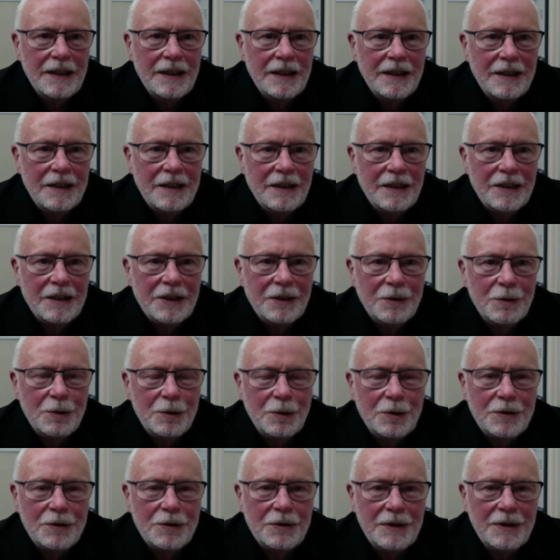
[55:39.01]
I'd like you
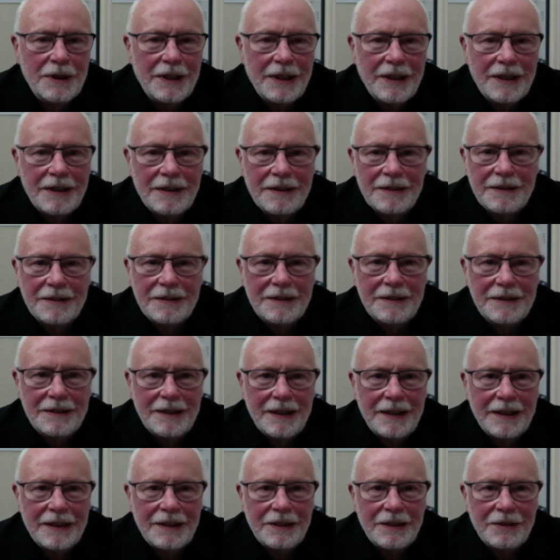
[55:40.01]
all to now
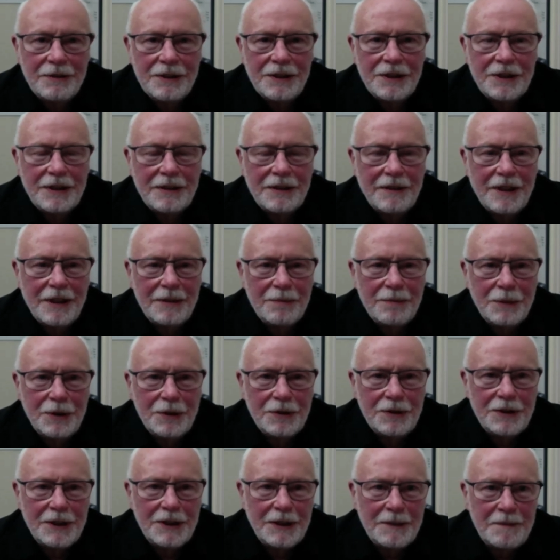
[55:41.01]
take the risk of
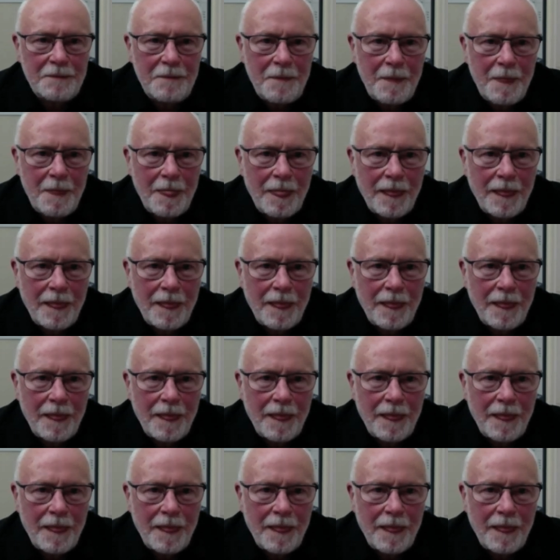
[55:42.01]
unmuting